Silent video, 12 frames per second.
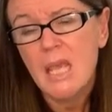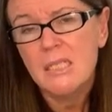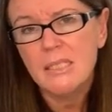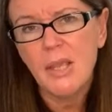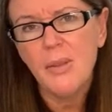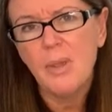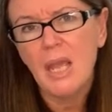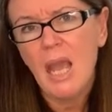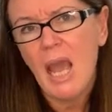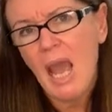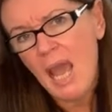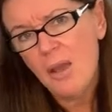So
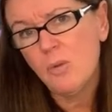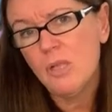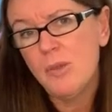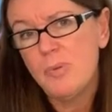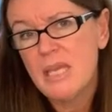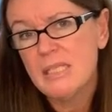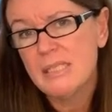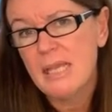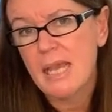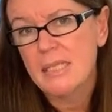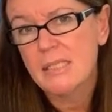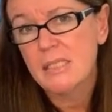how will you be
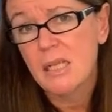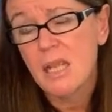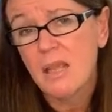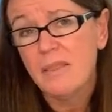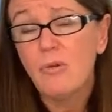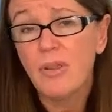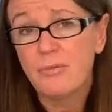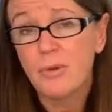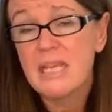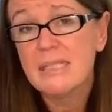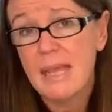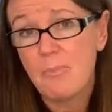assessed? There are 3
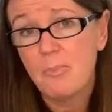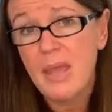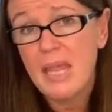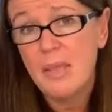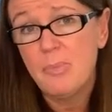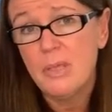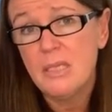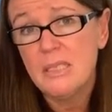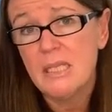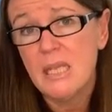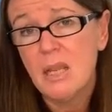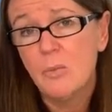exam
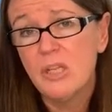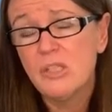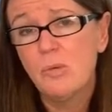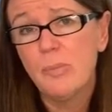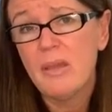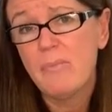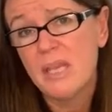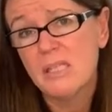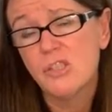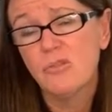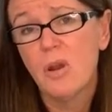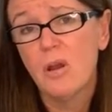papers, which will be a
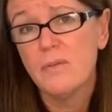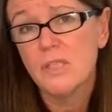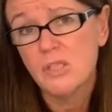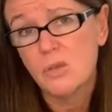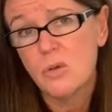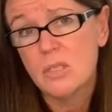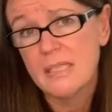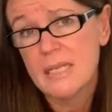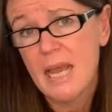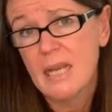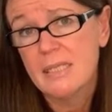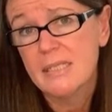mixture of source
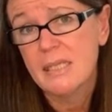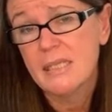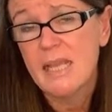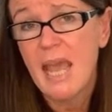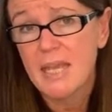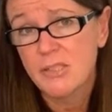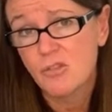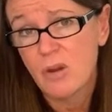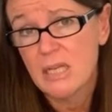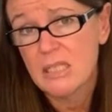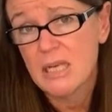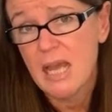analysis,
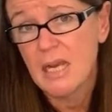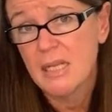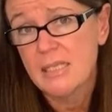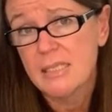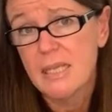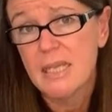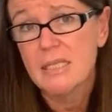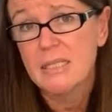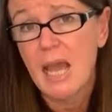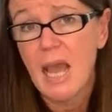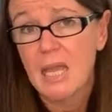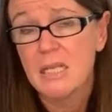extract analysis
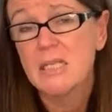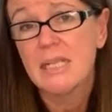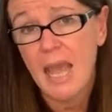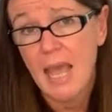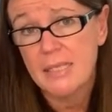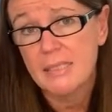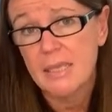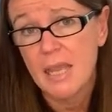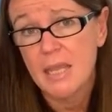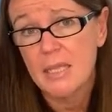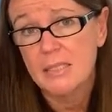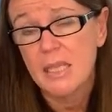and
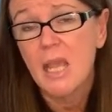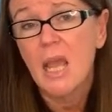essays.